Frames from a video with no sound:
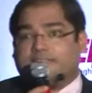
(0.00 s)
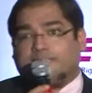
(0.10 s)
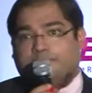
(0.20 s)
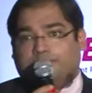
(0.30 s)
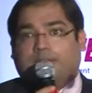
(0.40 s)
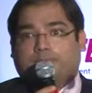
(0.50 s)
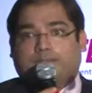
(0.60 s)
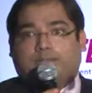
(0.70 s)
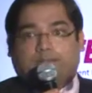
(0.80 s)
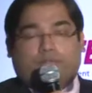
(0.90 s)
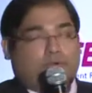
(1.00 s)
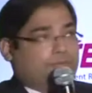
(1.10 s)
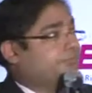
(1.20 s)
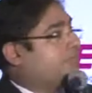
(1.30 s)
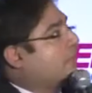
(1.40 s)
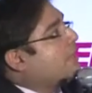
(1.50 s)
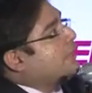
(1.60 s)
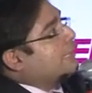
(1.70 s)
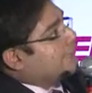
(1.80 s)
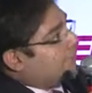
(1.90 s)
this has been applied for.
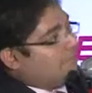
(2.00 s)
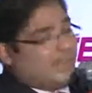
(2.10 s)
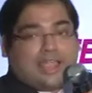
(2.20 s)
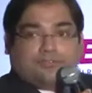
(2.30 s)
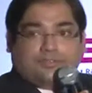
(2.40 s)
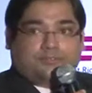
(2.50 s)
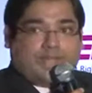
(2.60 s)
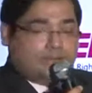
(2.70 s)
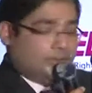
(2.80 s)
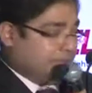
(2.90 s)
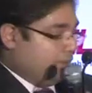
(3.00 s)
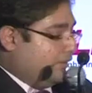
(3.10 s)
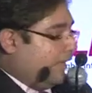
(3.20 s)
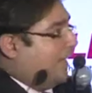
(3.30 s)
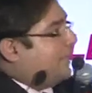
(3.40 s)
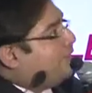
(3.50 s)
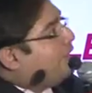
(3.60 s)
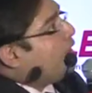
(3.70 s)
Then we have the valuation date,